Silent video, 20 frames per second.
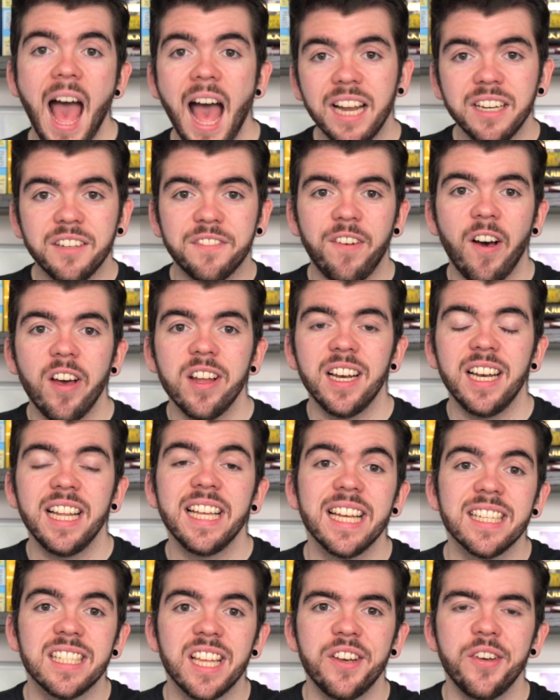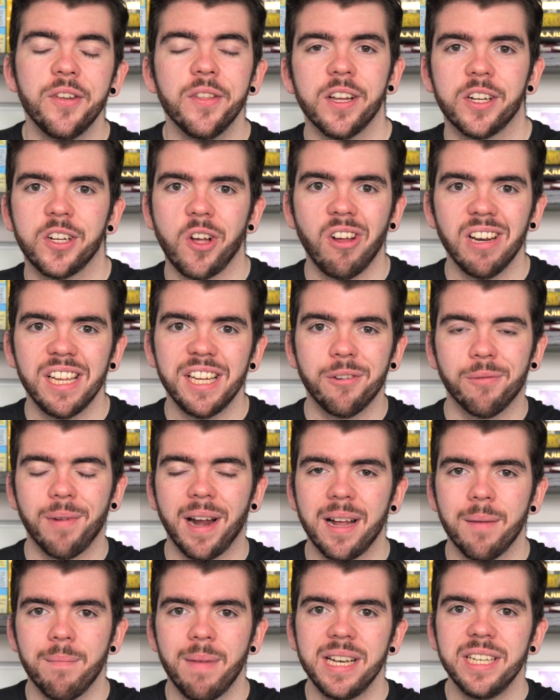And finally is another colleague
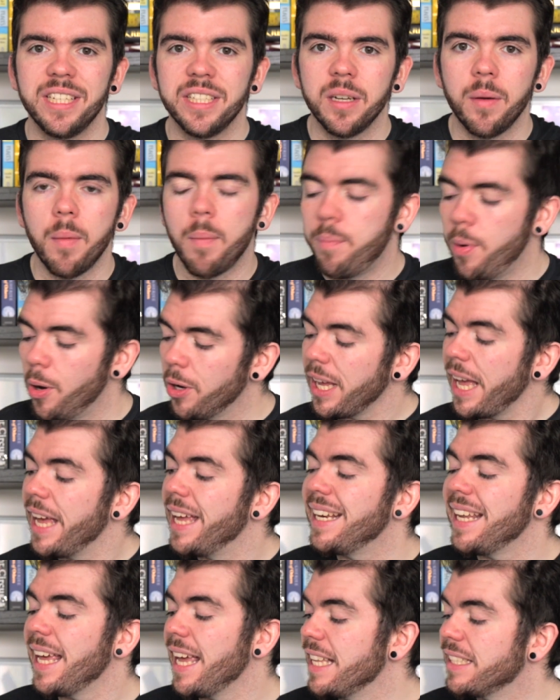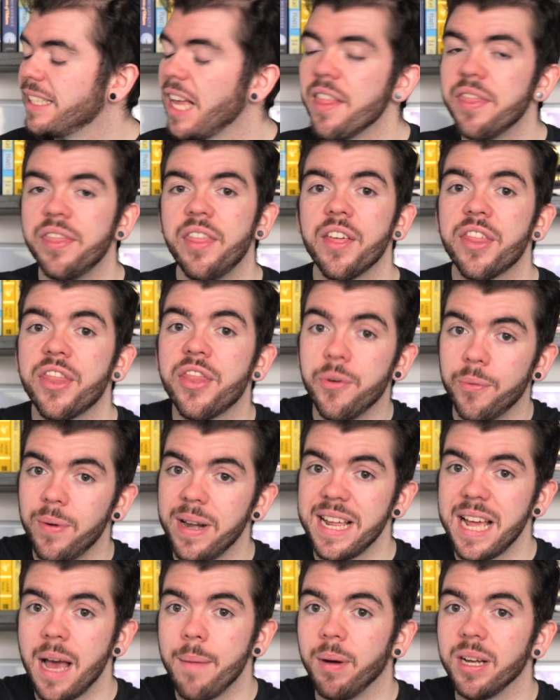recommended book. It is The
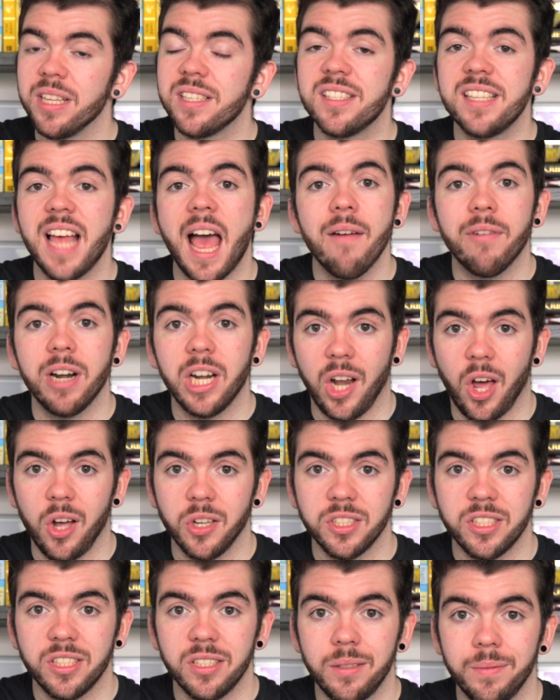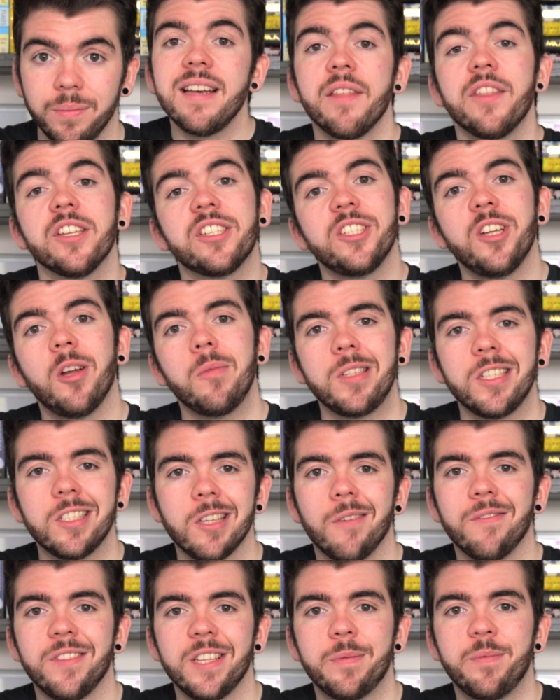Three by Sarah Lons. Now, the
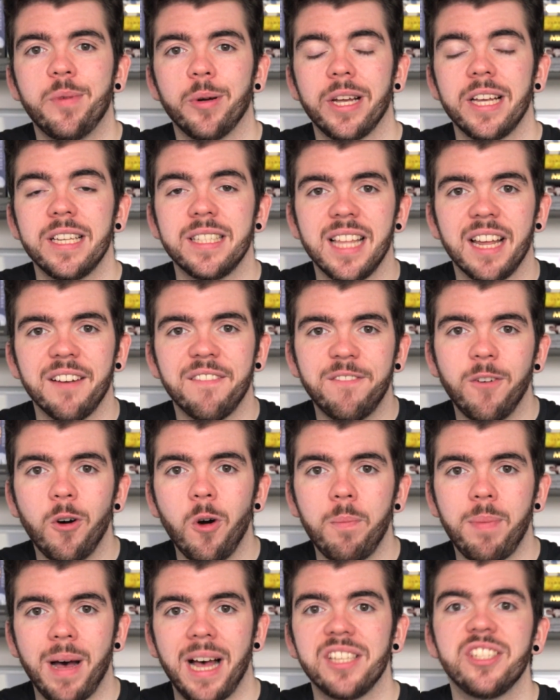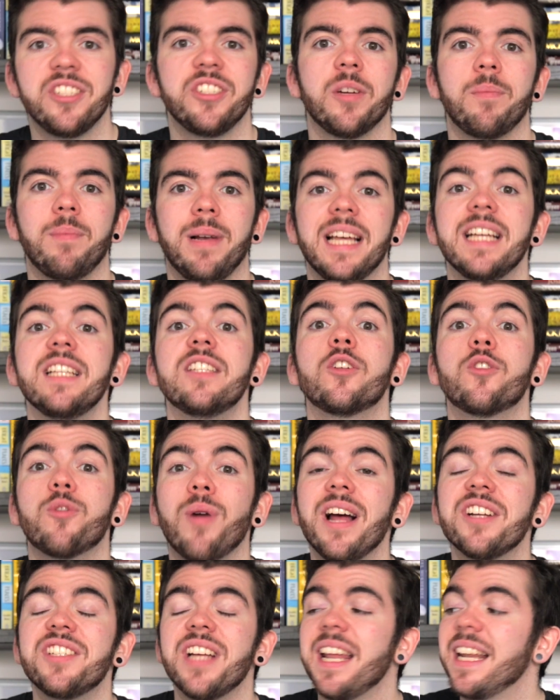synopsis of this book is that four passenger planes
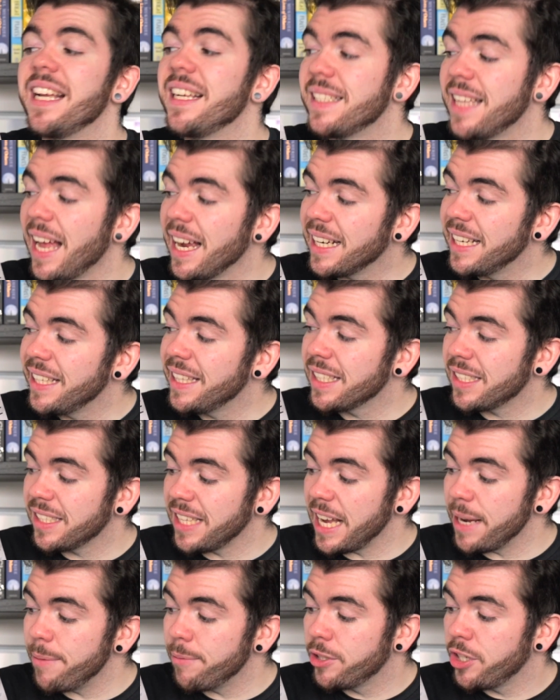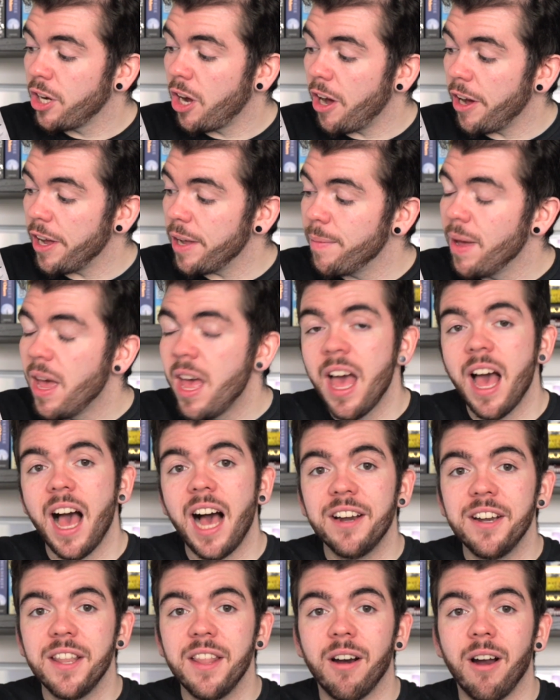crash at exactly the same time,
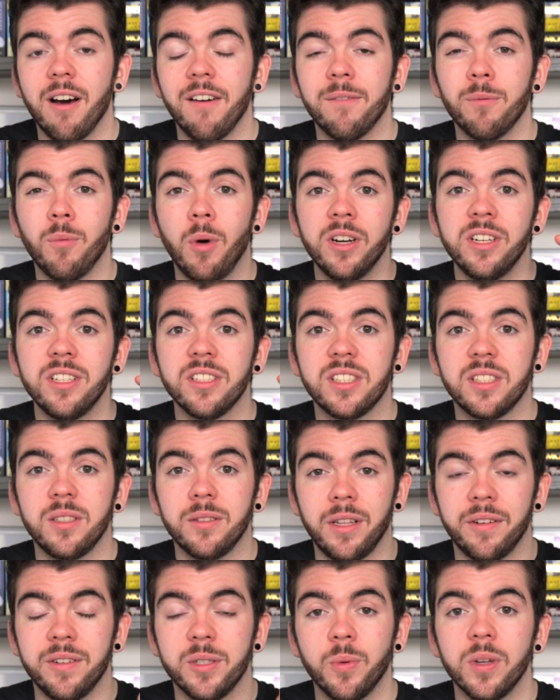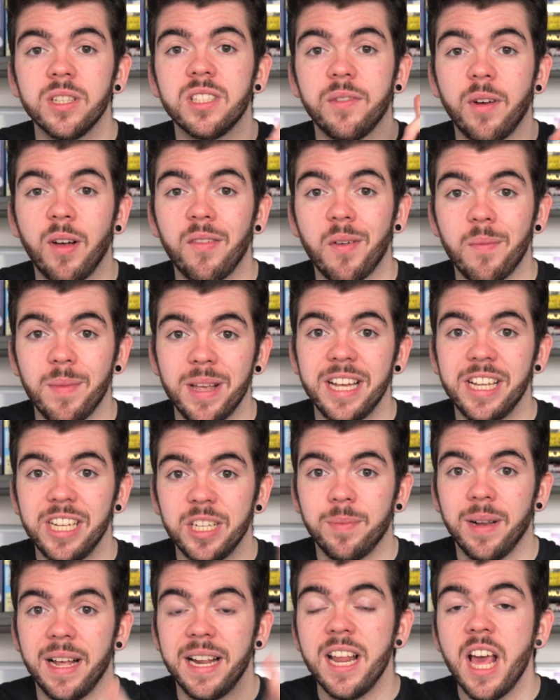and there is one survivor from
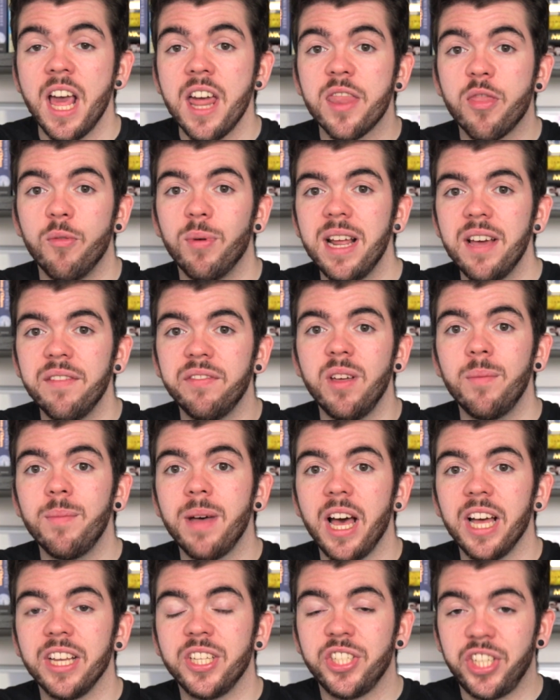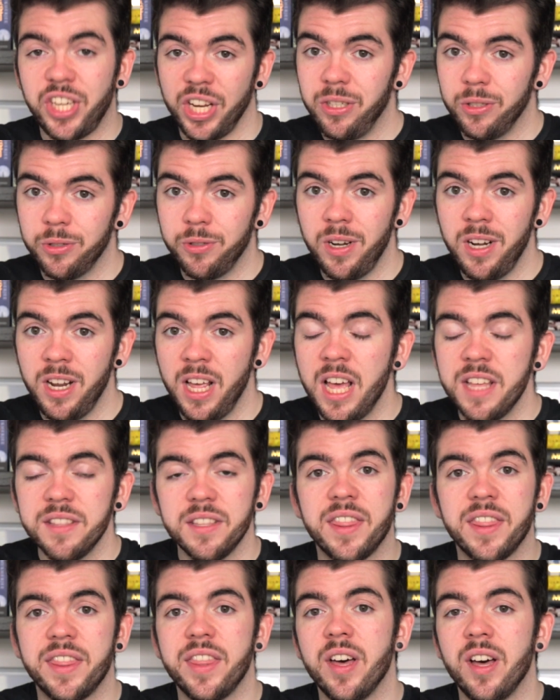each plane. Three of them are children,
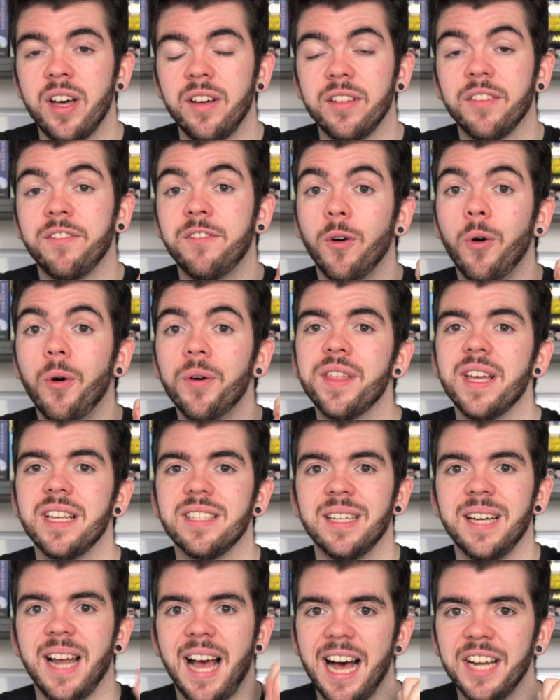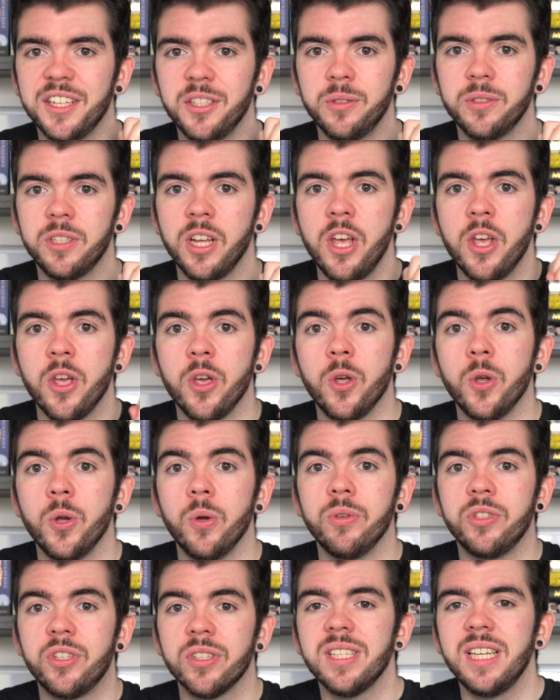the fourth is an adult
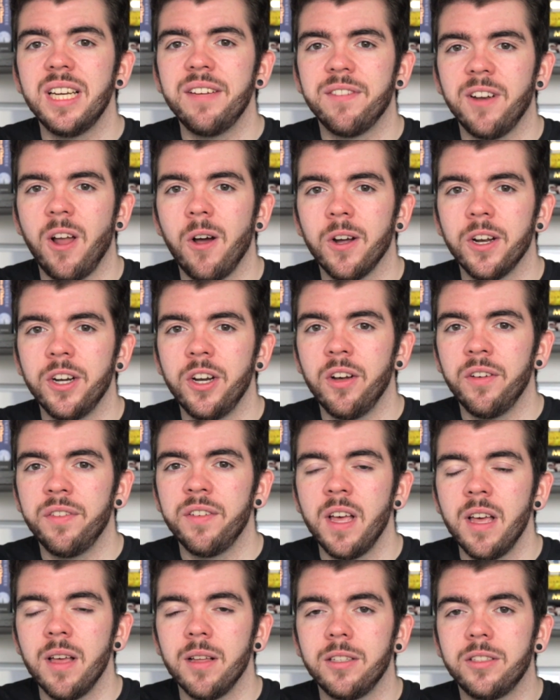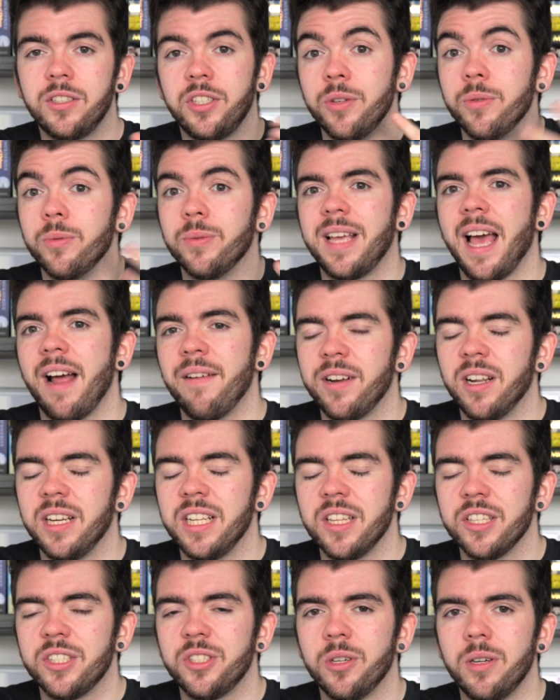who doesn't live long enough to carry on
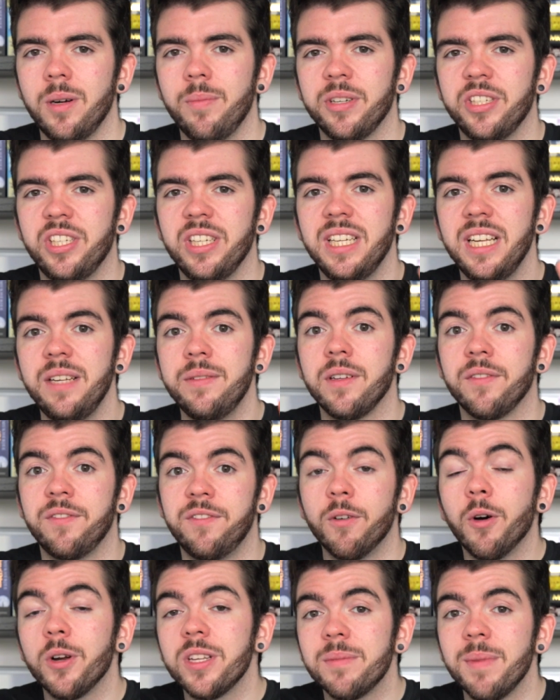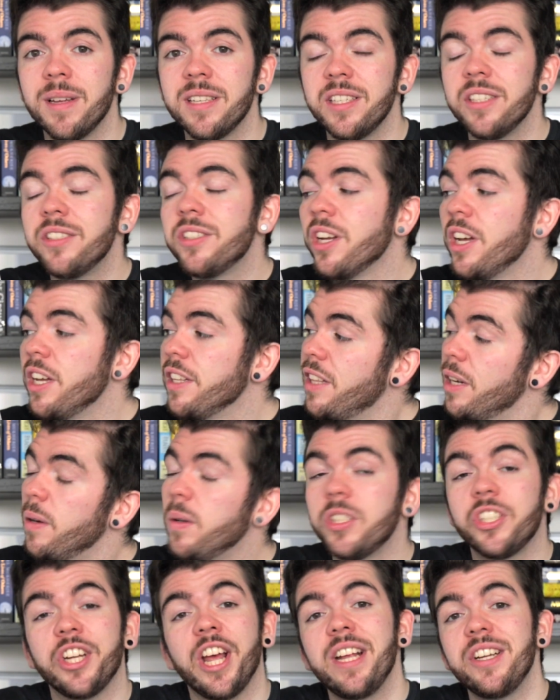in the story, but she leaves a voice message that
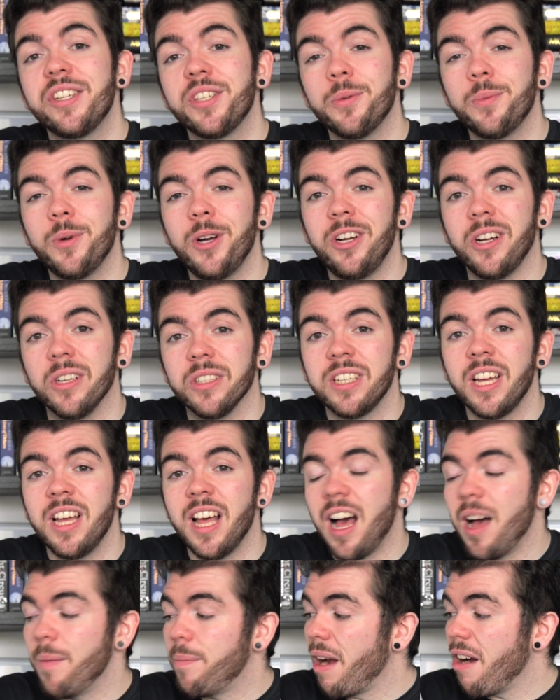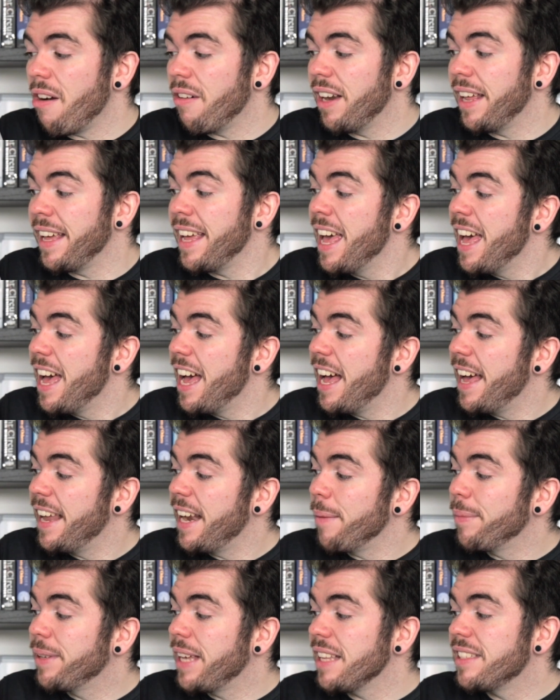will change the world, apparently.
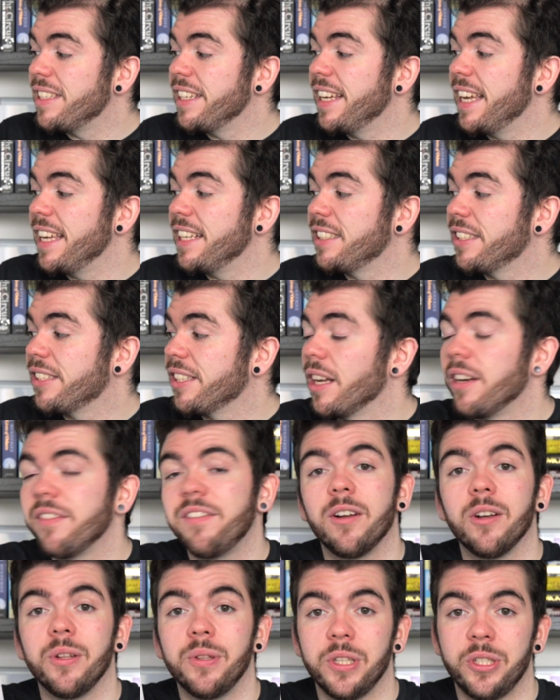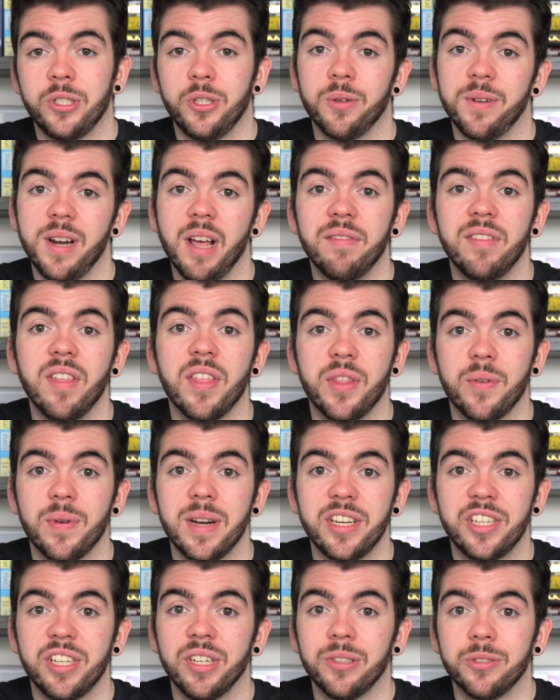And I'm guessing it's gonna follow the story of the
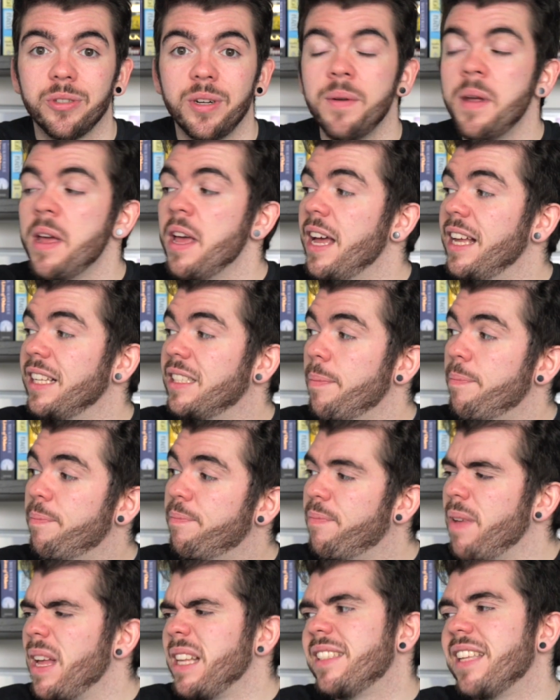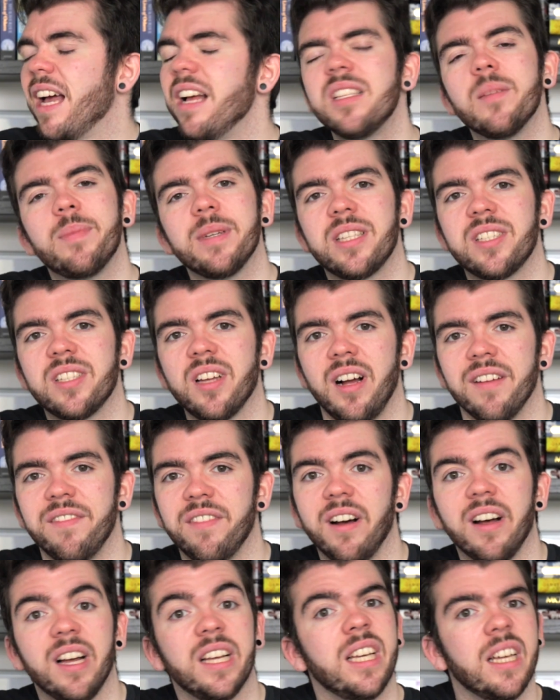three children. It sounds a bit
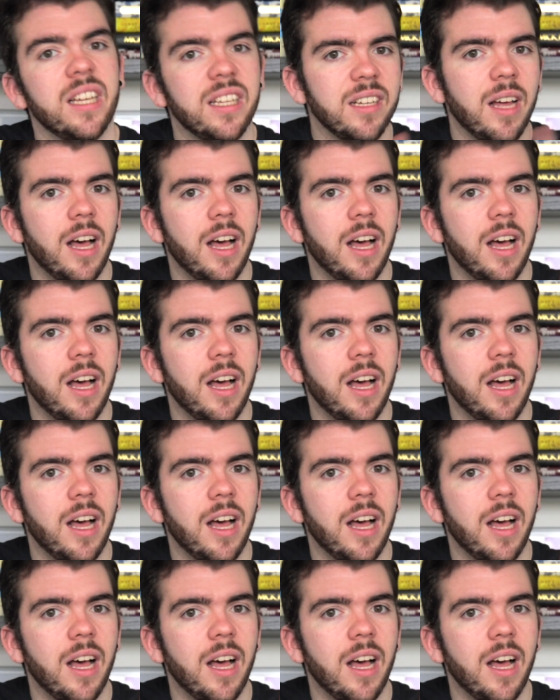sci-fi.